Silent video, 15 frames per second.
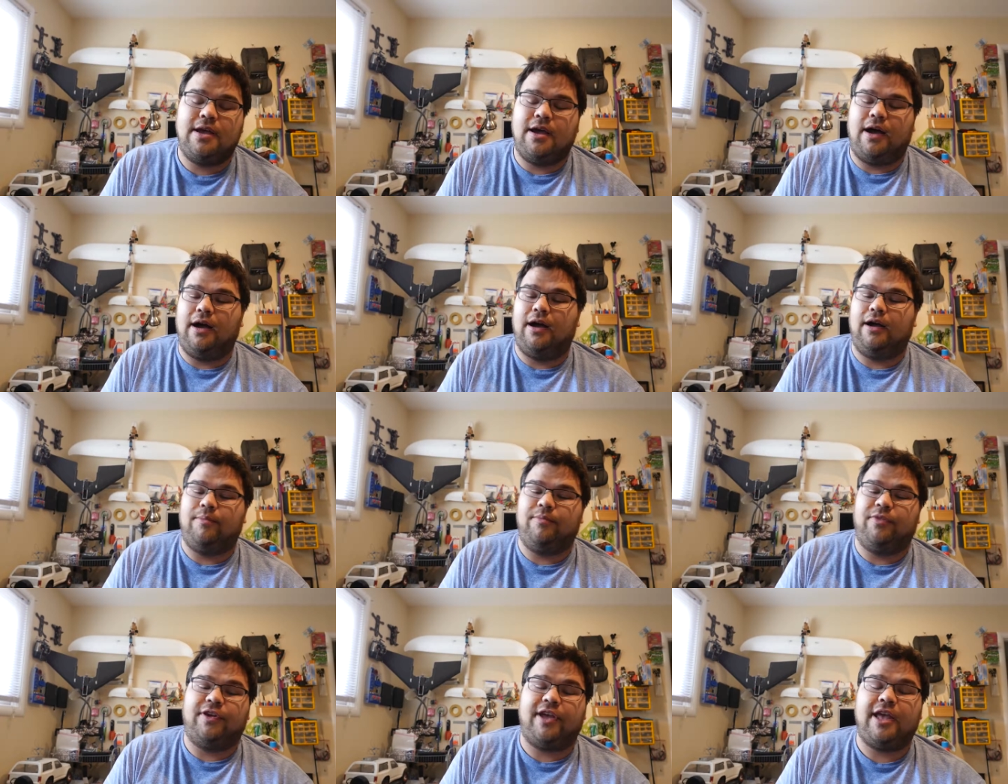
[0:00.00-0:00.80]
Um,
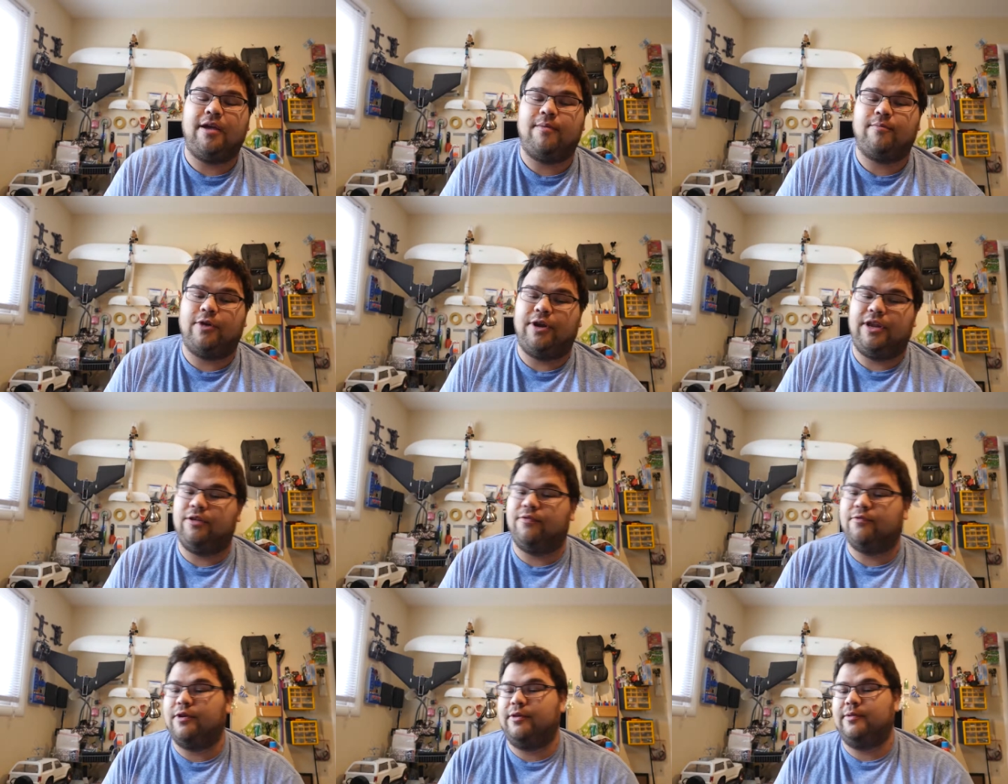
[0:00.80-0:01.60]
the ham radio
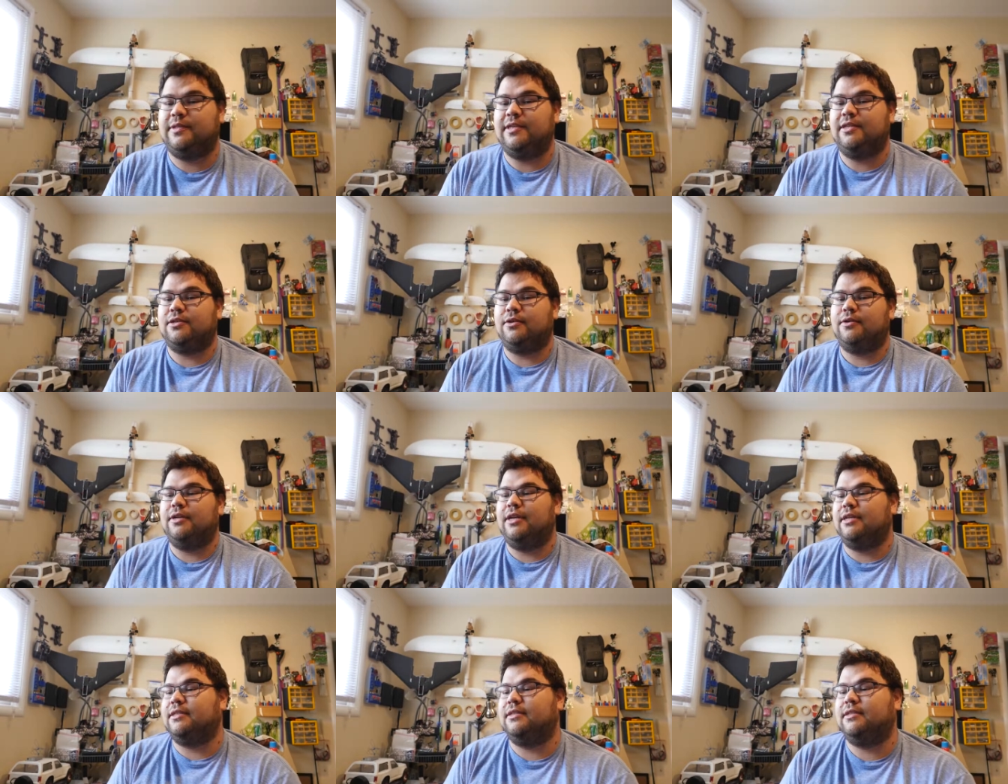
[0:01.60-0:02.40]
frequencies aren't
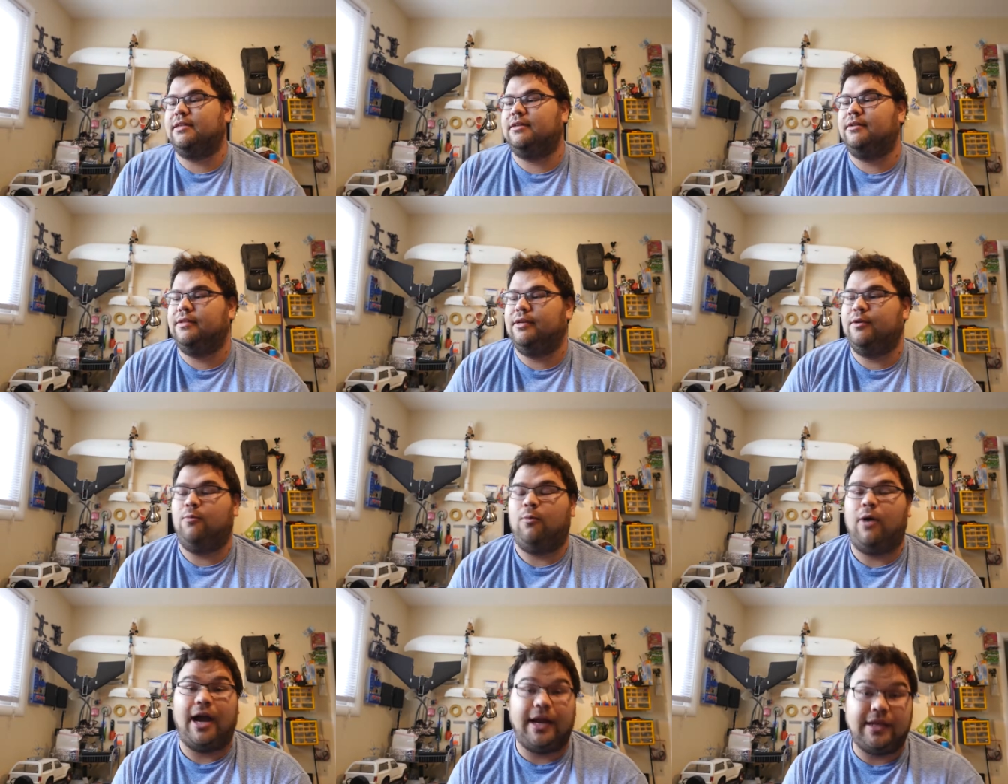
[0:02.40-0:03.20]
necessarily
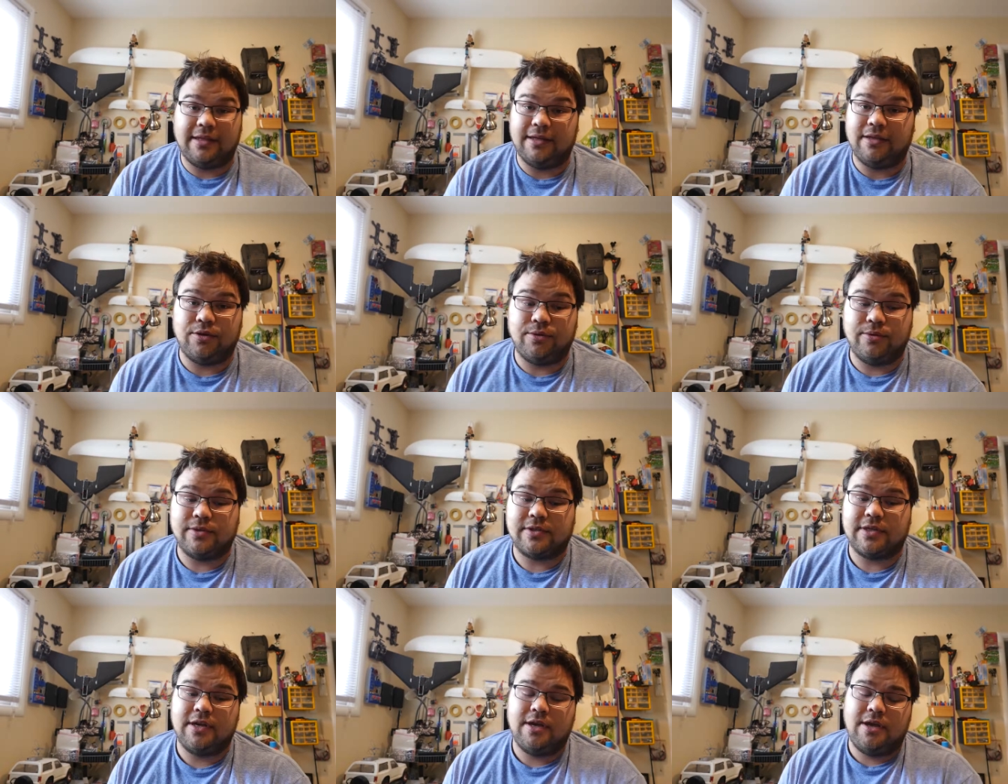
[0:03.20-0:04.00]
widely
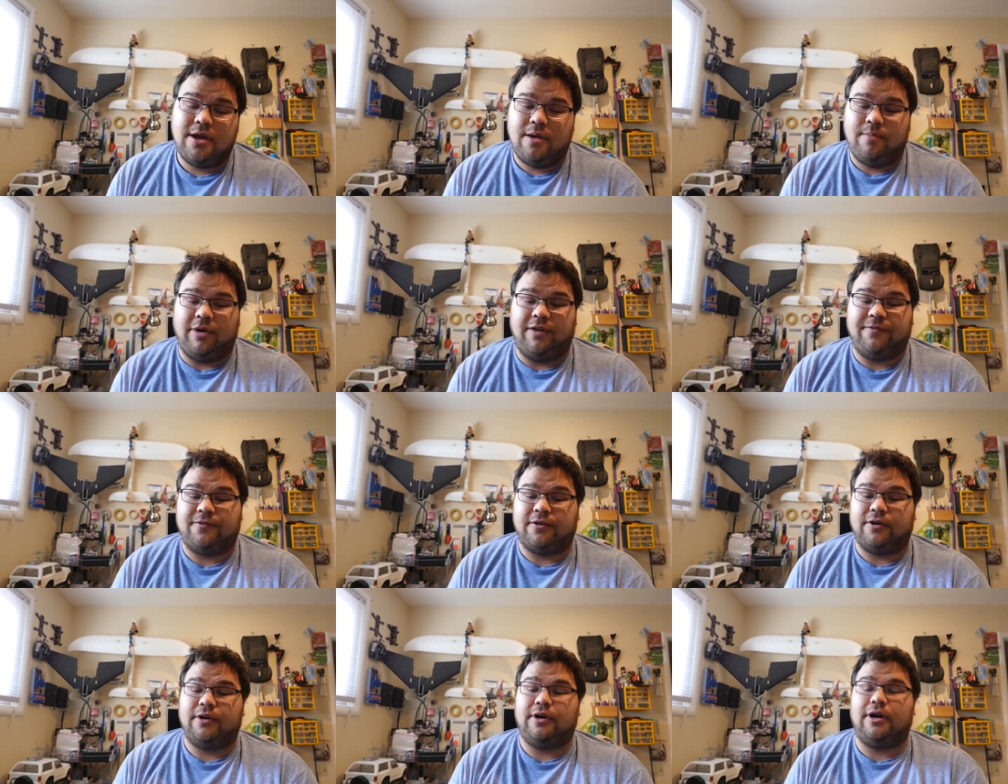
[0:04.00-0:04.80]
used, but
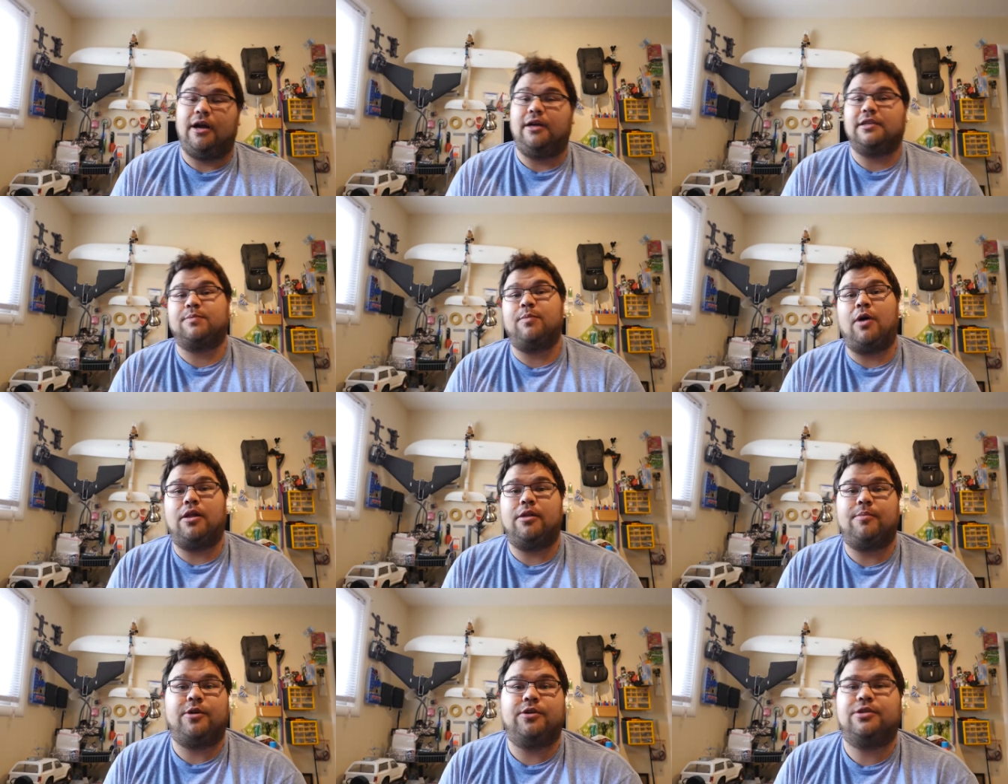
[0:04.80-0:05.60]
for uh, small
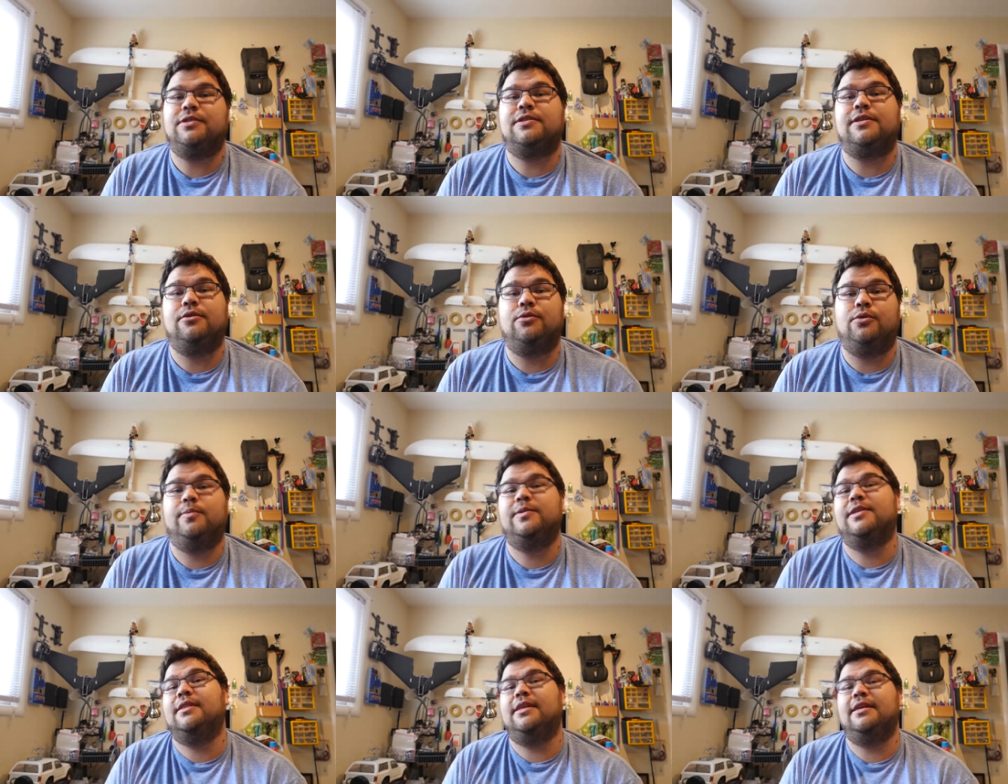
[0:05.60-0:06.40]
emergency
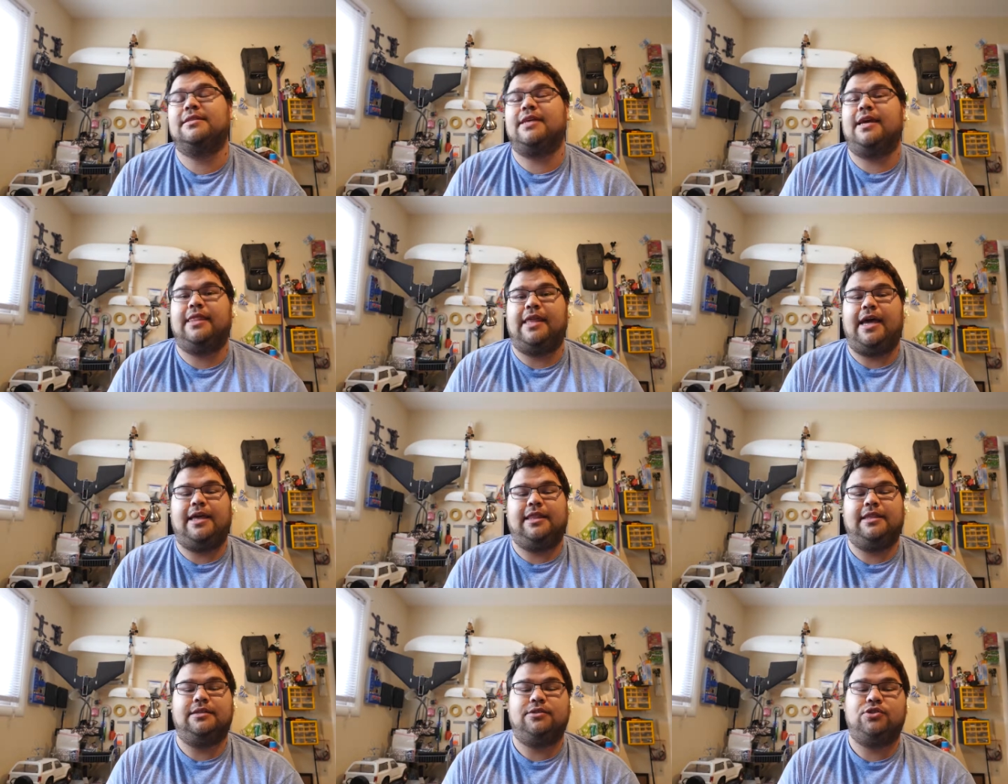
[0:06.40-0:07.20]
groups and things like
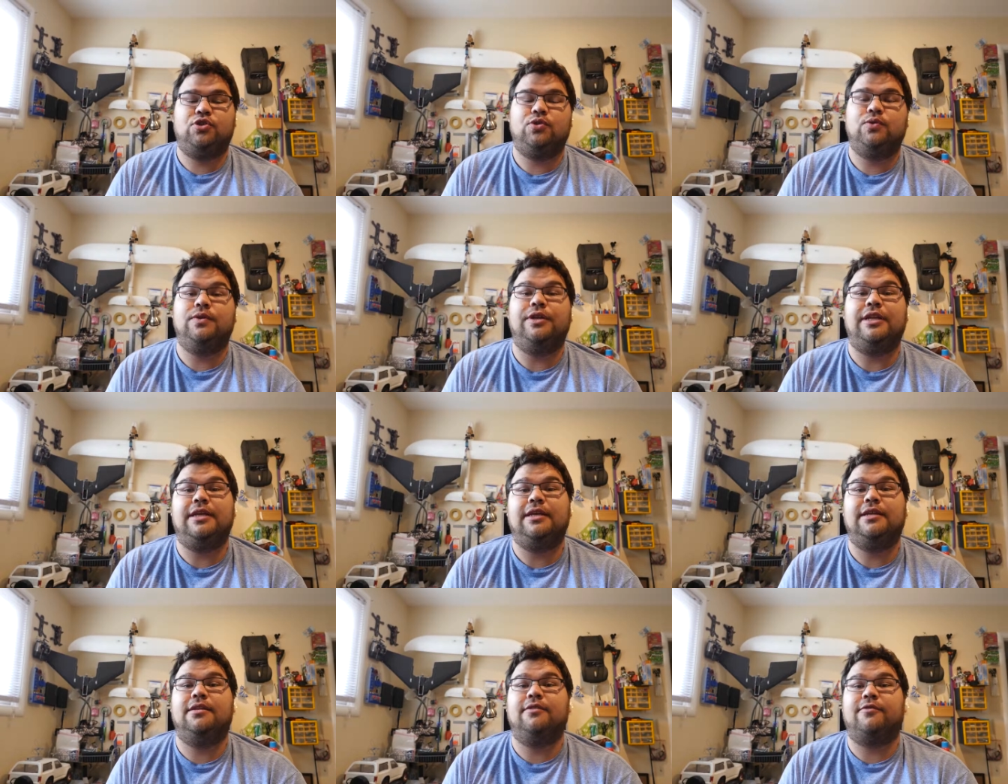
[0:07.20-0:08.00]
that that do
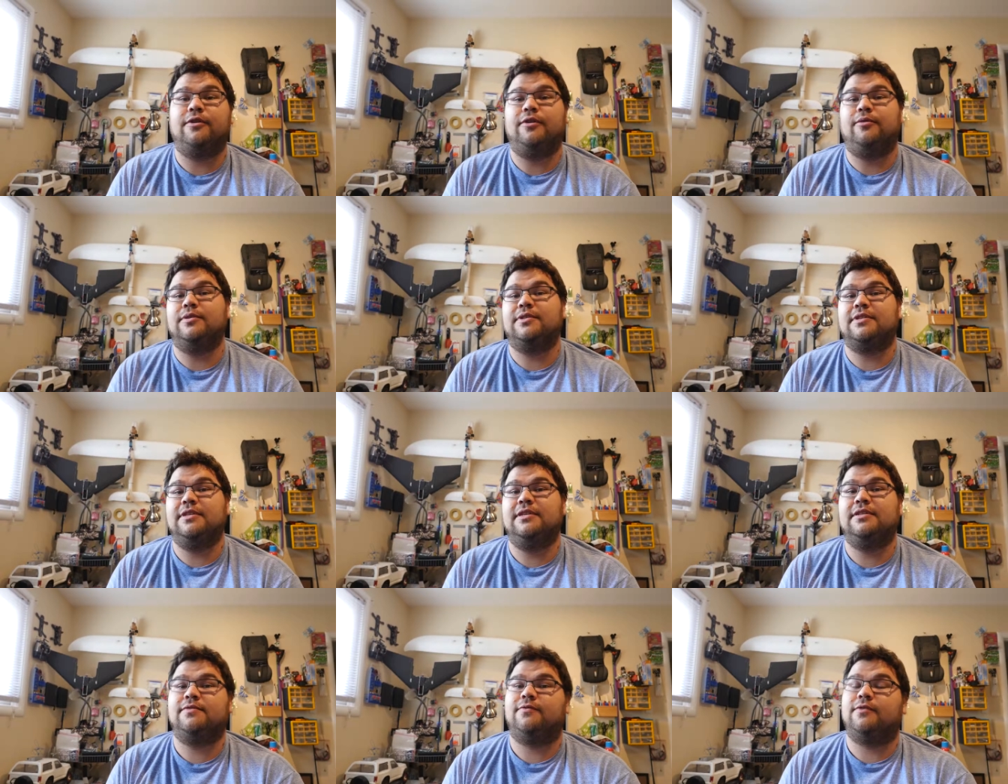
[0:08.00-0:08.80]
need the
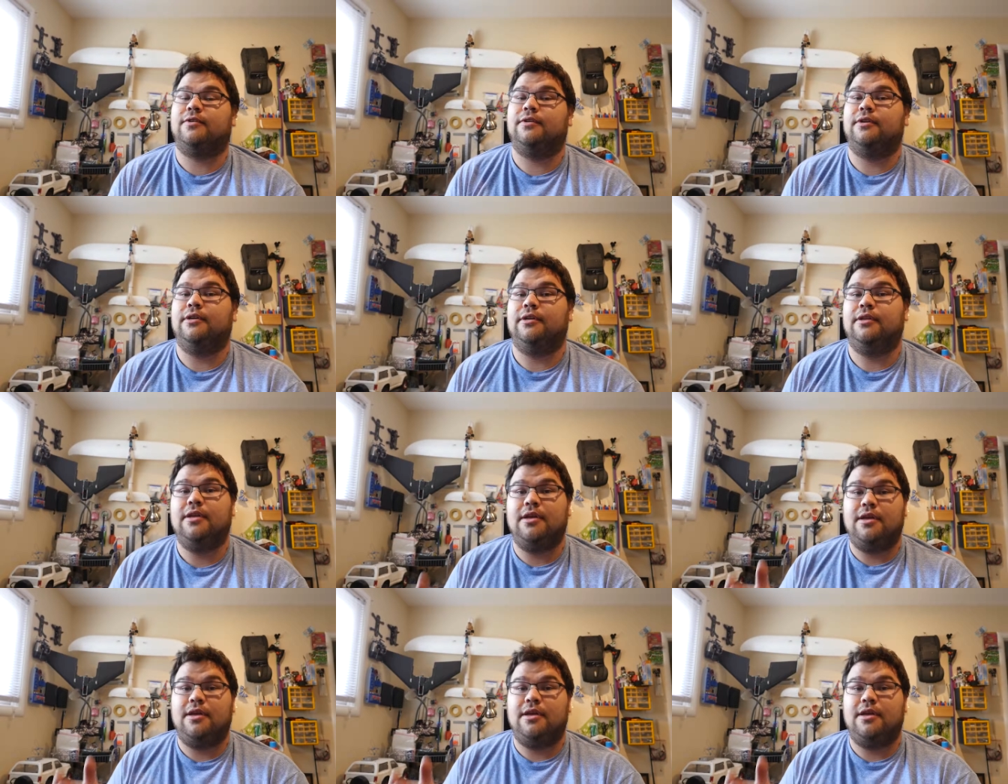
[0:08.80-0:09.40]
frequencies for a,